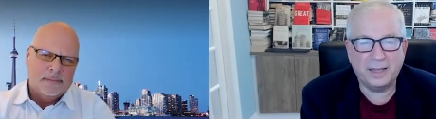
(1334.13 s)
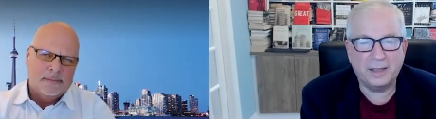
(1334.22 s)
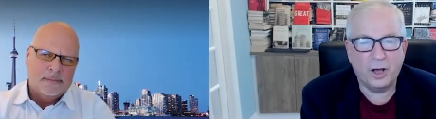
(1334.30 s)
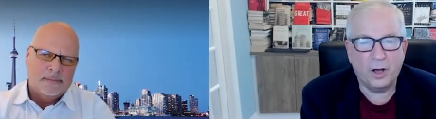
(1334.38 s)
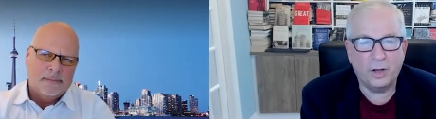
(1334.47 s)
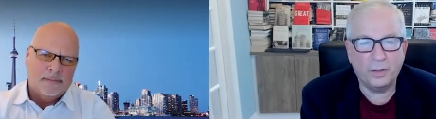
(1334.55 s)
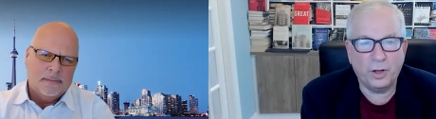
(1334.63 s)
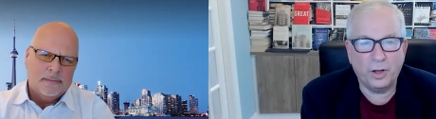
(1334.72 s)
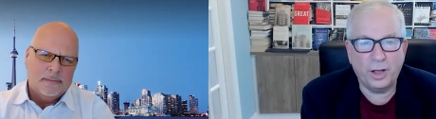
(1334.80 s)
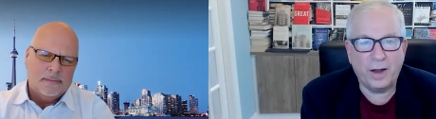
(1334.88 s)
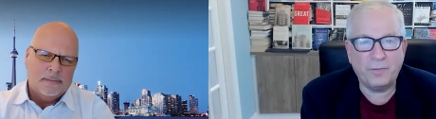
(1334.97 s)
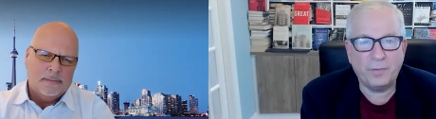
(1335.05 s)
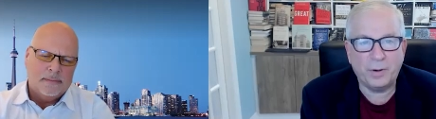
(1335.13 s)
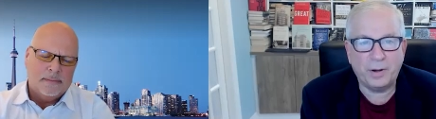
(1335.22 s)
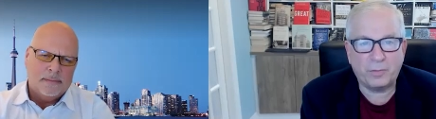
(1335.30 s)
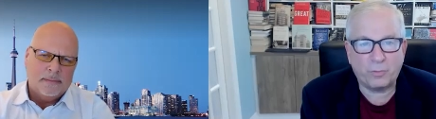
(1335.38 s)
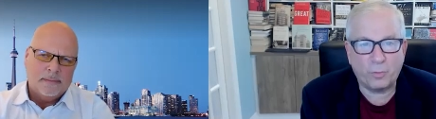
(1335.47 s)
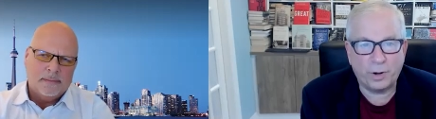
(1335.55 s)
Speaker 1: the all everybody
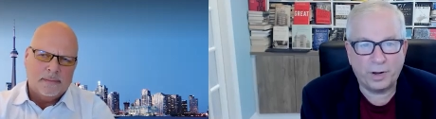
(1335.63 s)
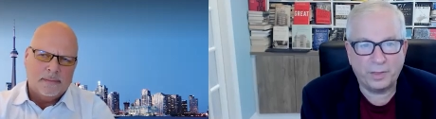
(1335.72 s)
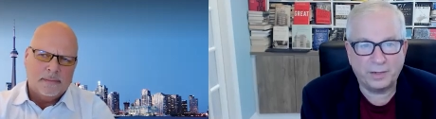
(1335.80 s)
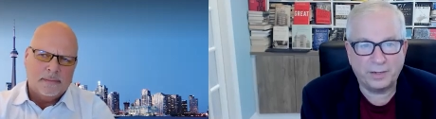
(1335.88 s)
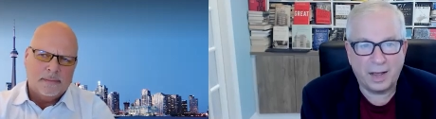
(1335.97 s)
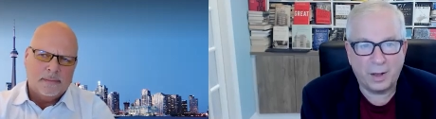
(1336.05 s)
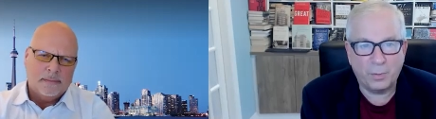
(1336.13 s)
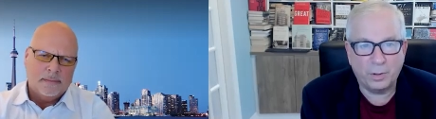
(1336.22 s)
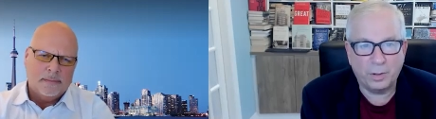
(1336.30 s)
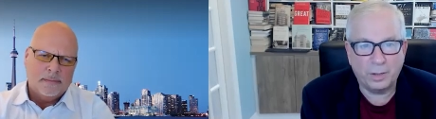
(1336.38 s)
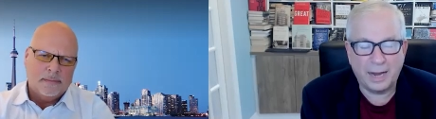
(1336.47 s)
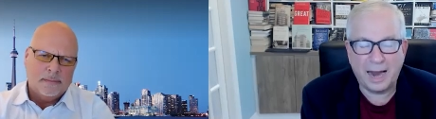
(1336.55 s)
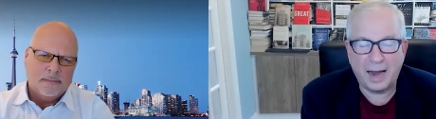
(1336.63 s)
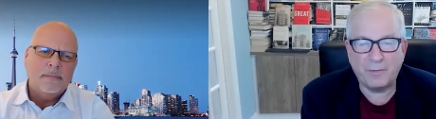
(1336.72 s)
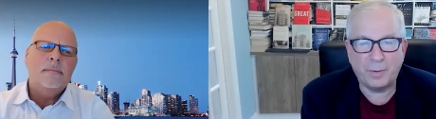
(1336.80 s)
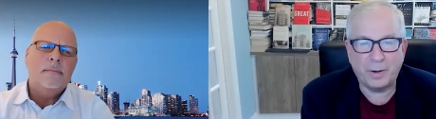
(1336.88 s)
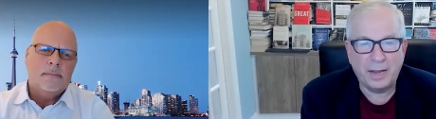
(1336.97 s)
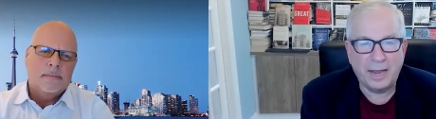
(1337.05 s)
throwing in the towel
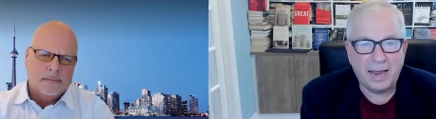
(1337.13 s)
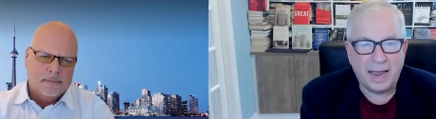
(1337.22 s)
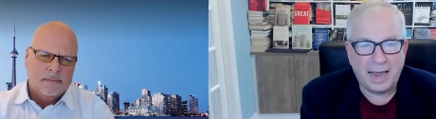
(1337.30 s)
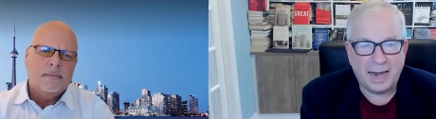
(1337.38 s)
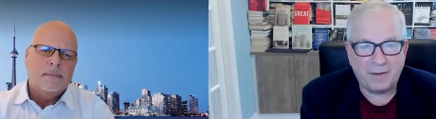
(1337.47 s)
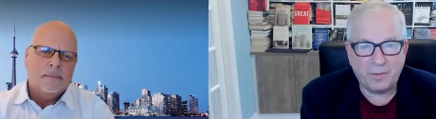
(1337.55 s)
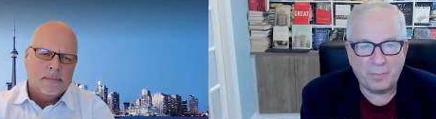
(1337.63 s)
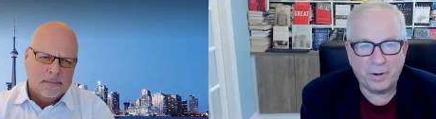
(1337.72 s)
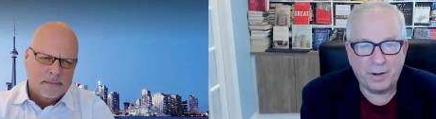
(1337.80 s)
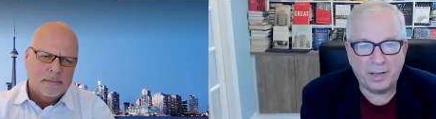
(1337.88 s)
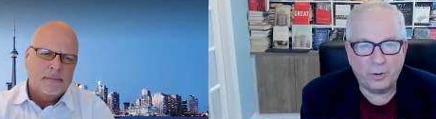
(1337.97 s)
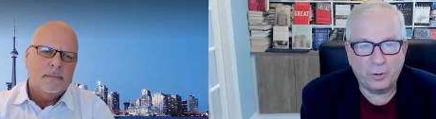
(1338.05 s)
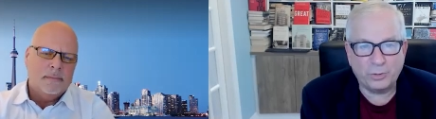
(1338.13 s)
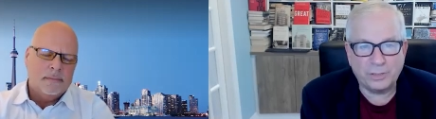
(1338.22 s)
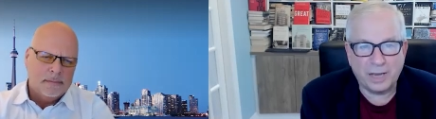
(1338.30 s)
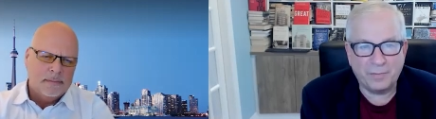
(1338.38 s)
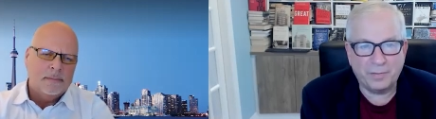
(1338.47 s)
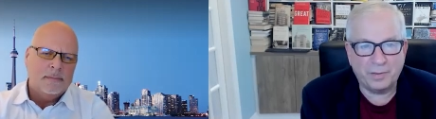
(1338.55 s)
everybody and everybody in
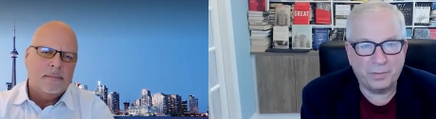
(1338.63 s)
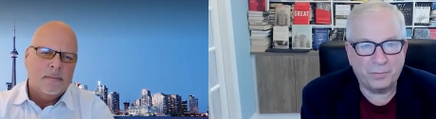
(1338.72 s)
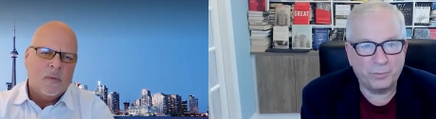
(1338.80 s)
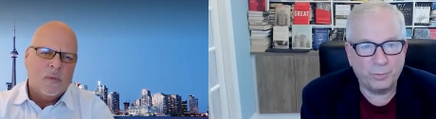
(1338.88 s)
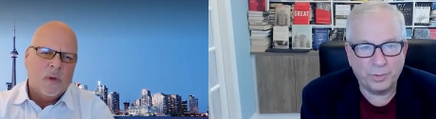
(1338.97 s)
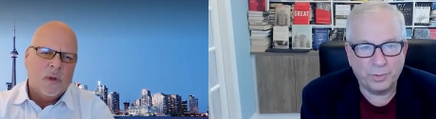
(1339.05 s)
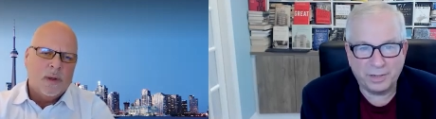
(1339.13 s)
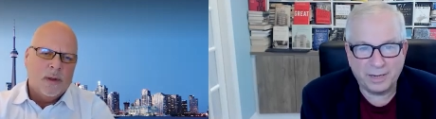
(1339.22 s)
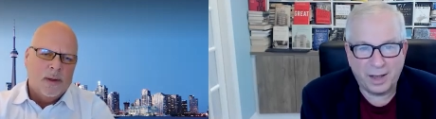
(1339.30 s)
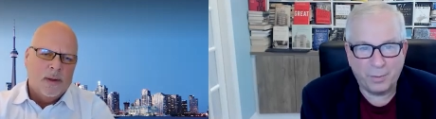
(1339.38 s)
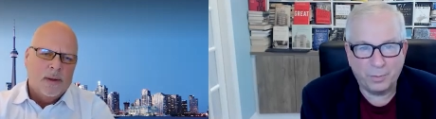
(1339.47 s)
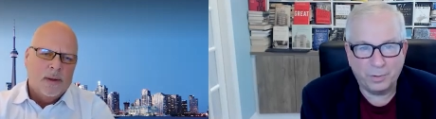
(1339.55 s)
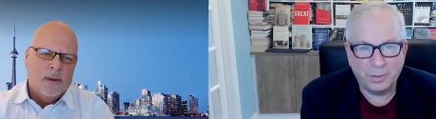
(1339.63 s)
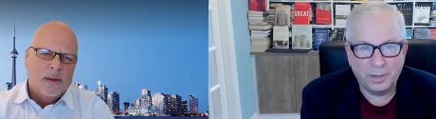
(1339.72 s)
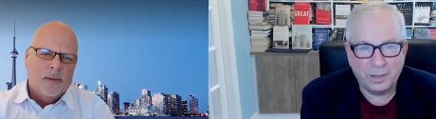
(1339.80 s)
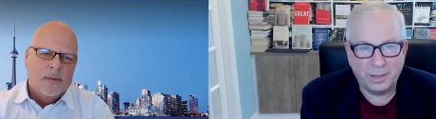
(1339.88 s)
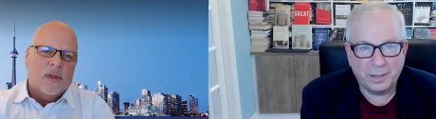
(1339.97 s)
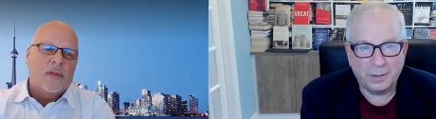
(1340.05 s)
07 threw in the towel.
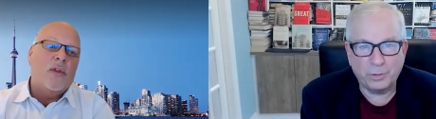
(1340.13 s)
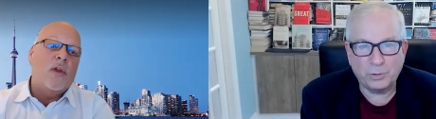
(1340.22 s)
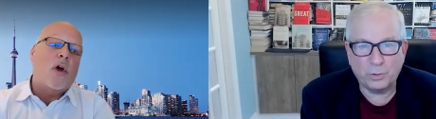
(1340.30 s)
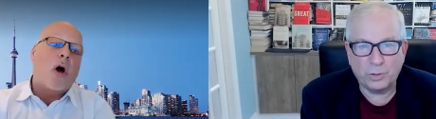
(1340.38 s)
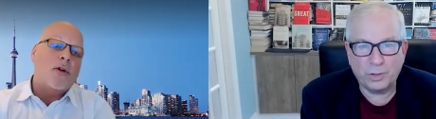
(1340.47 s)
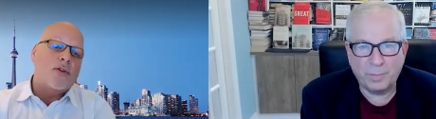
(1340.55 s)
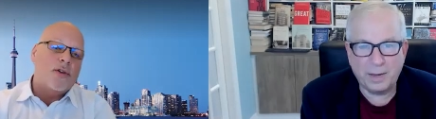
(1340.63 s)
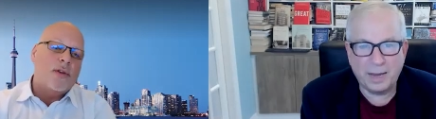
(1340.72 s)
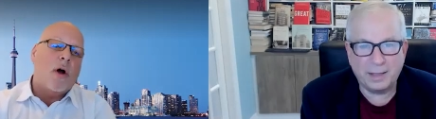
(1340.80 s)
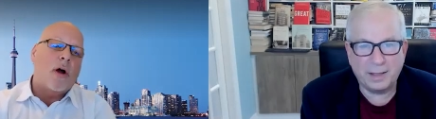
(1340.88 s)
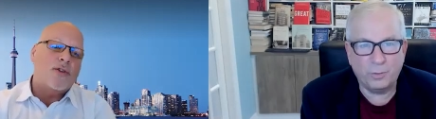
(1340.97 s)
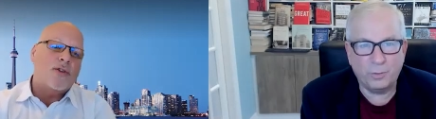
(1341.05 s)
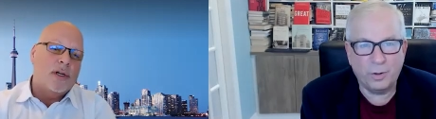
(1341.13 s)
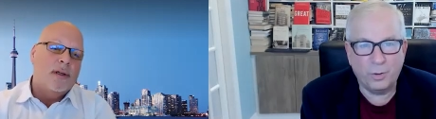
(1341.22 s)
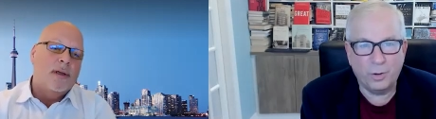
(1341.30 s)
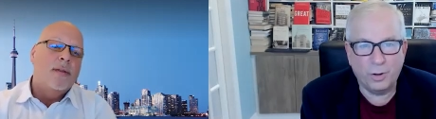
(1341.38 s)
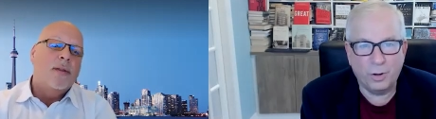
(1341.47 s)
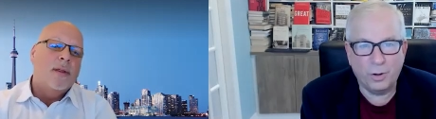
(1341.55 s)
Speaker 2: The, the, no, caution, the, caution, oh,
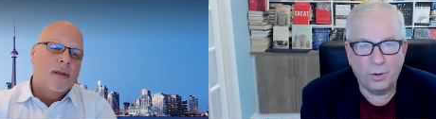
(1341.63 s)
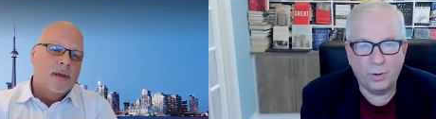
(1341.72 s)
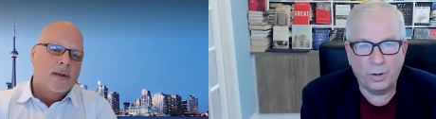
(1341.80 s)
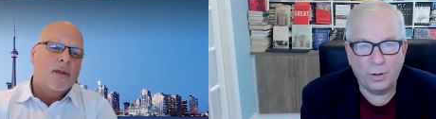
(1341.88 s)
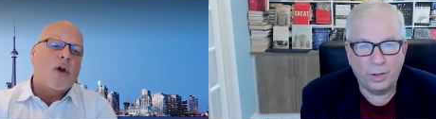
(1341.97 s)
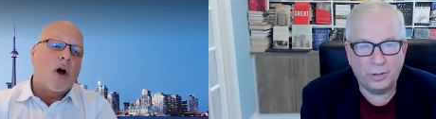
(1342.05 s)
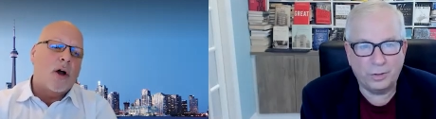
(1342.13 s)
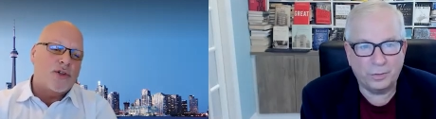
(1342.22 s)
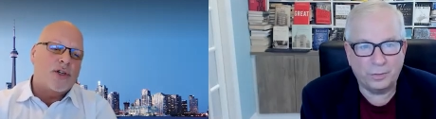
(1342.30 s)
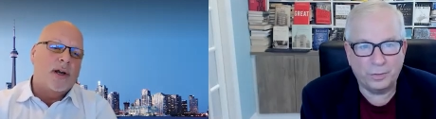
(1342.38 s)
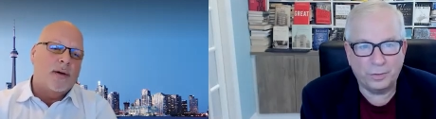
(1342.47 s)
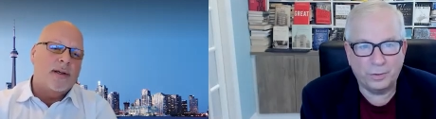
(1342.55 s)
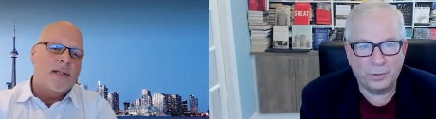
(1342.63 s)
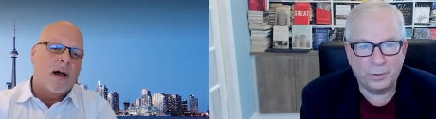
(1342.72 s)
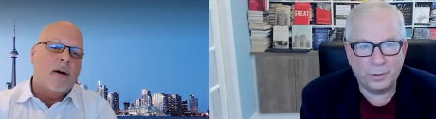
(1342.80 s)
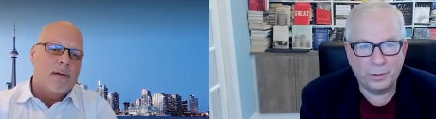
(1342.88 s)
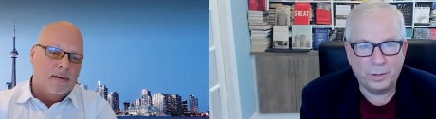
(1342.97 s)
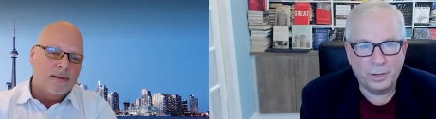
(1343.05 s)
oh, the uh, cautionary
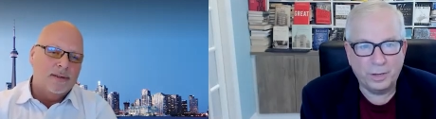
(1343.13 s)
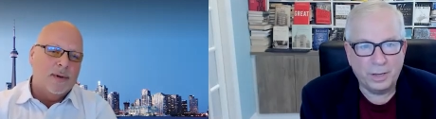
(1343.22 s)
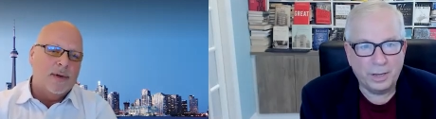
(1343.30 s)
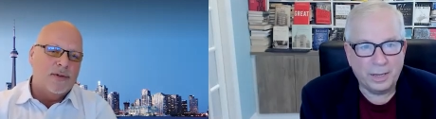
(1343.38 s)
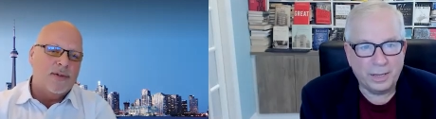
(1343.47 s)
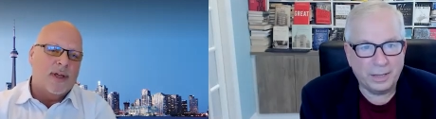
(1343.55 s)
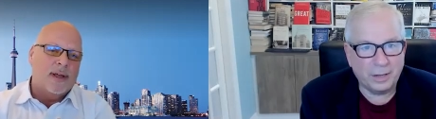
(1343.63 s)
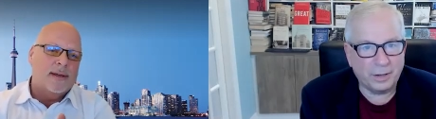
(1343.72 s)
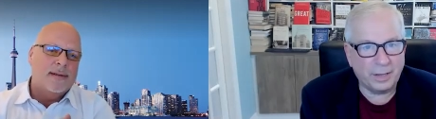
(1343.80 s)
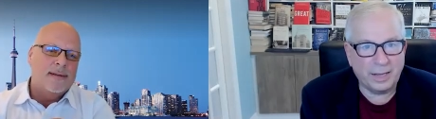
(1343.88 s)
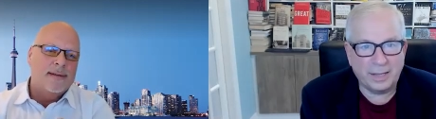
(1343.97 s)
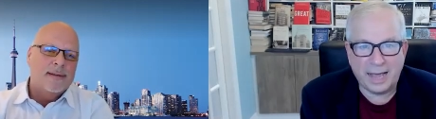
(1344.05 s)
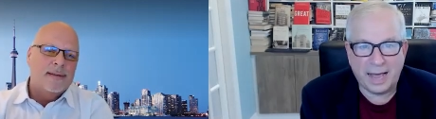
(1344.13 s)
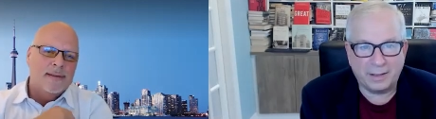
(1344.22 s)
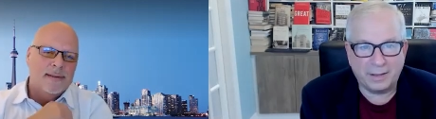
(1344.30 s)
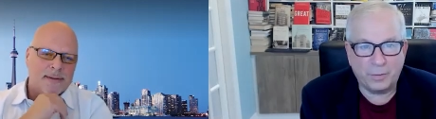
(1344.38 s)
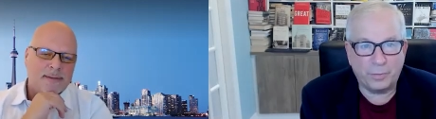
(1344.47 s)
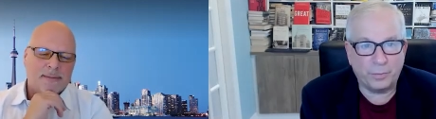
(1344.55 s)
towel is what you're saying. The,
Speaker 1: uh, yeah,
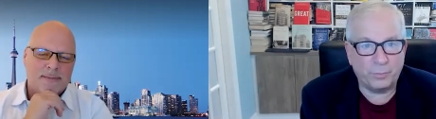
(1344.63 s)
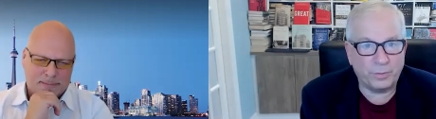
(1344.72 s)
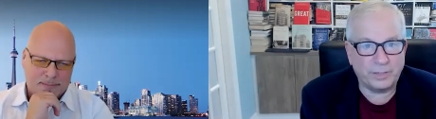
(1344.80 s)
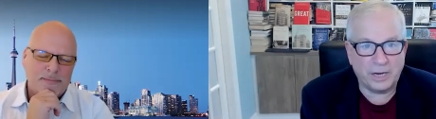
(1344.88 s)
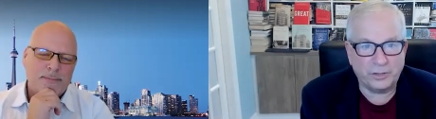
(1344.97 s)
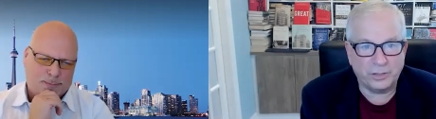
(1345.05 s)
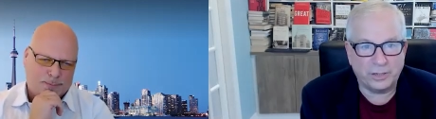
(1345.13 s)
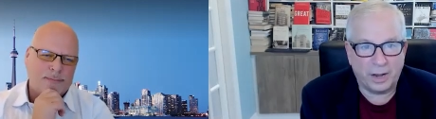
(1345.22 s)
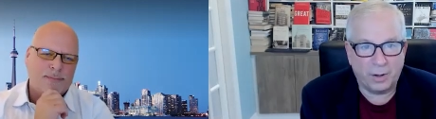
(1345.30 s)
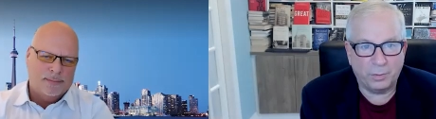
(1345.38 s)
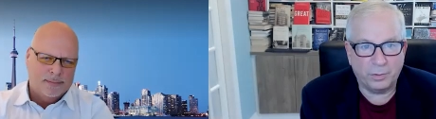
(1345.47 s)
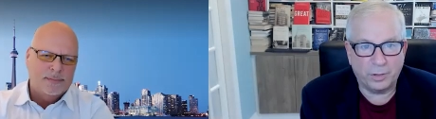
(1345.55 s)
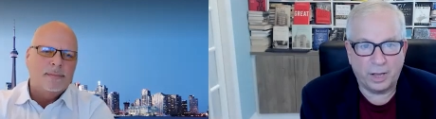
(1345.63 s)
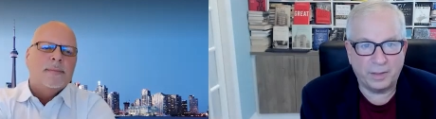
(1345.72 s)
uh, the recession towel. I